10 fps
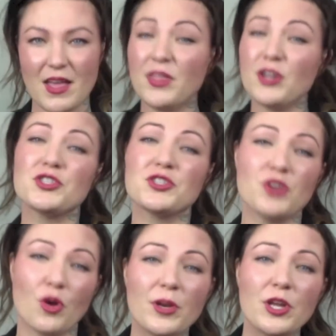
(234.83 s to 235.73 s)
There's
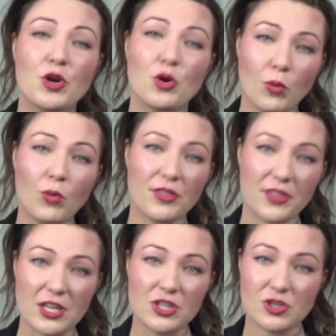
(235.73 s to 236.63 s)
so many cool
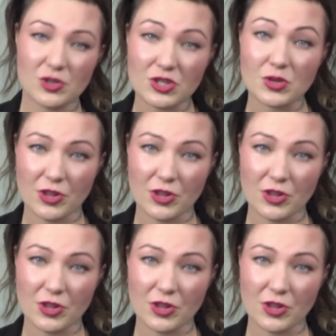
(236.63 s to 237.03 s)
things you can do with